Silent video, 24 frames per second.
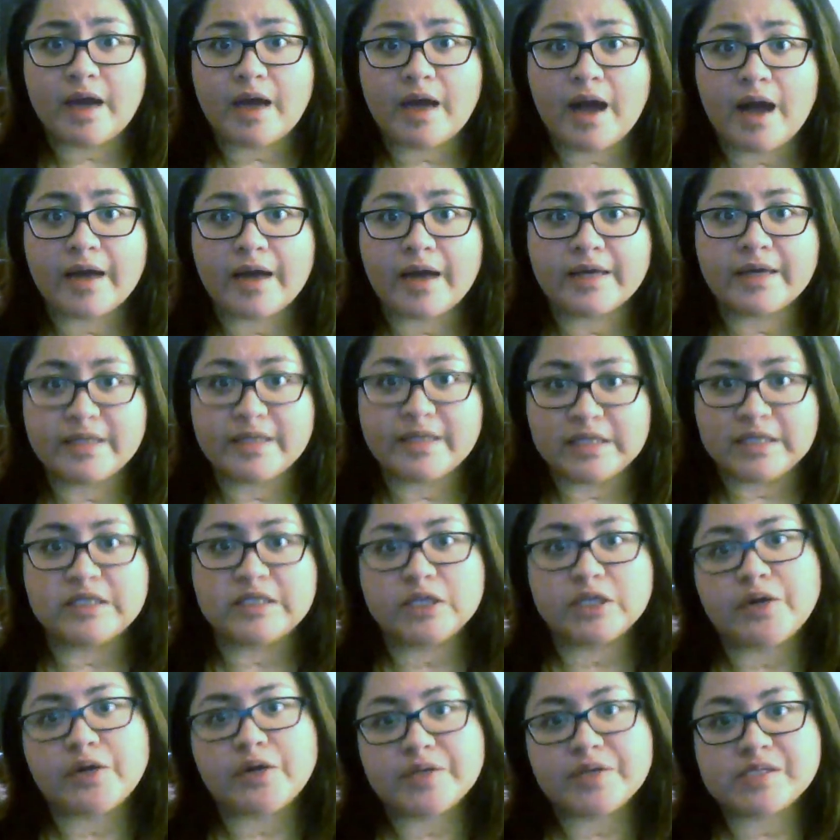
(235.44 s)
I need
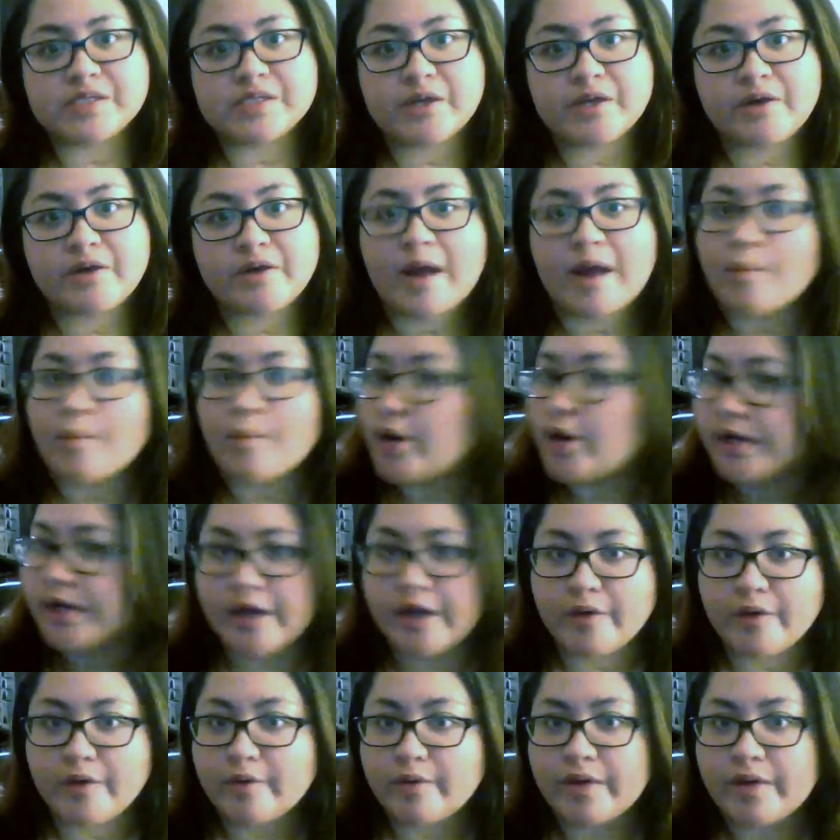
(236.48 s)
to go this year. I want to
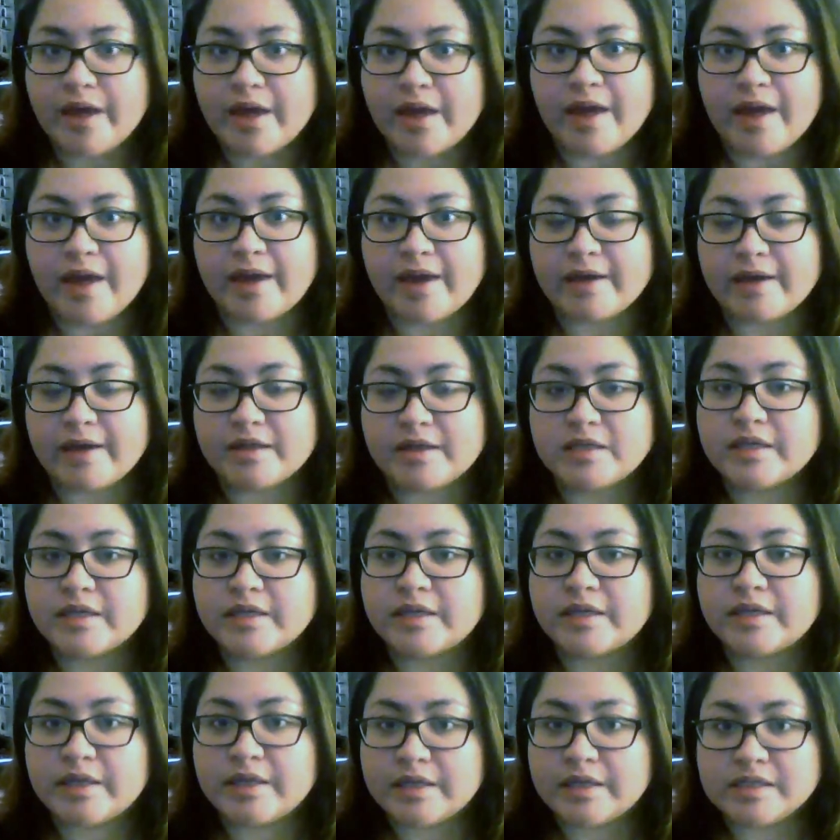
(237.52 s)
go, and
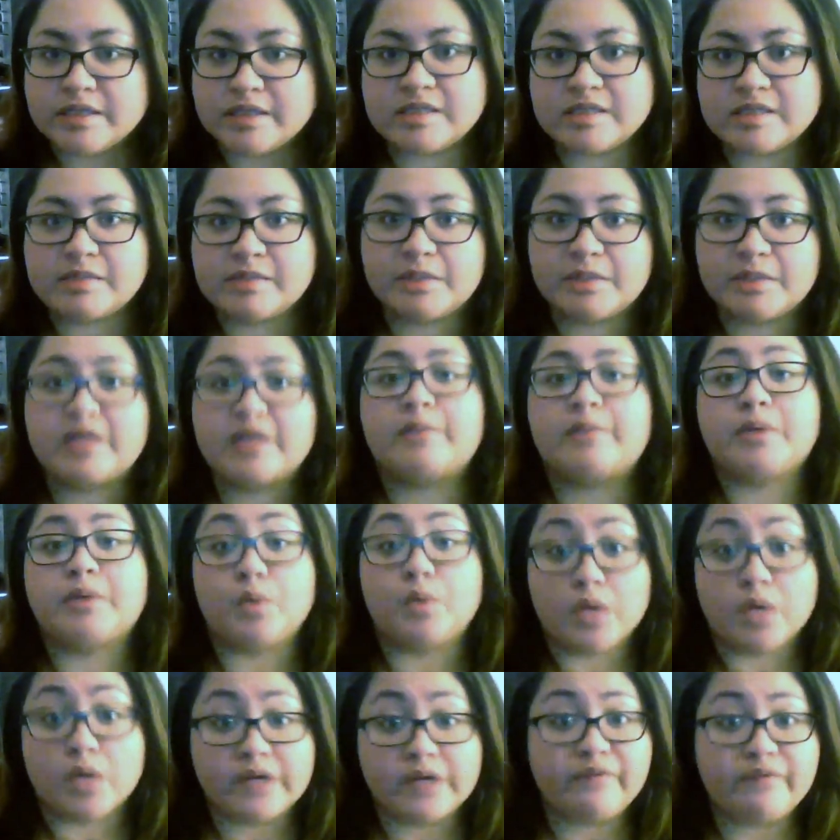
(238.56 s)
this is something that I'm going to
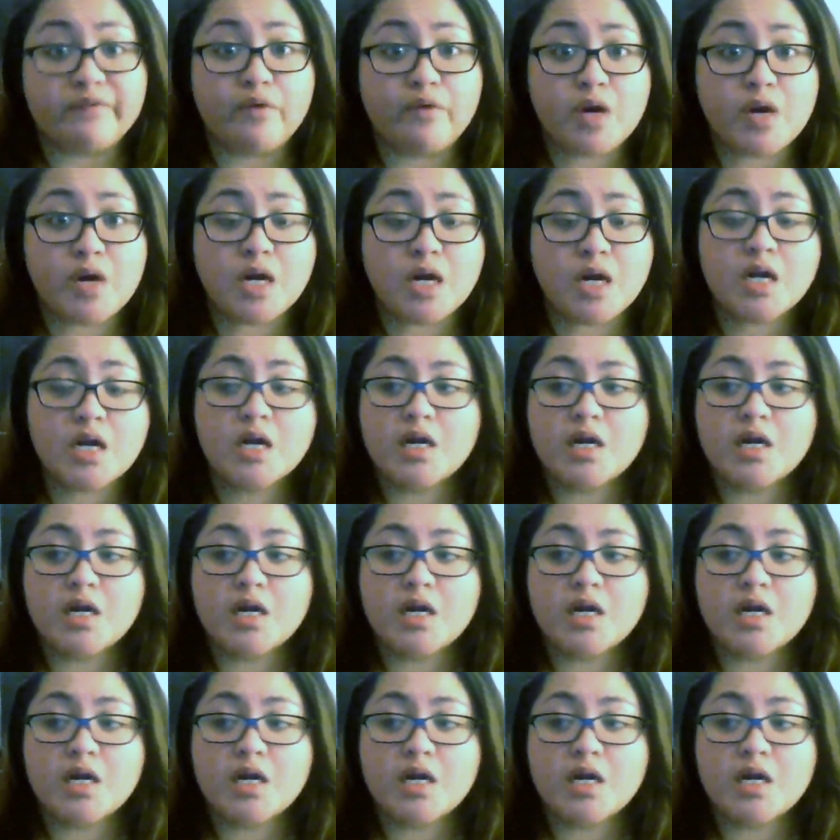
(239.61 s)
work for.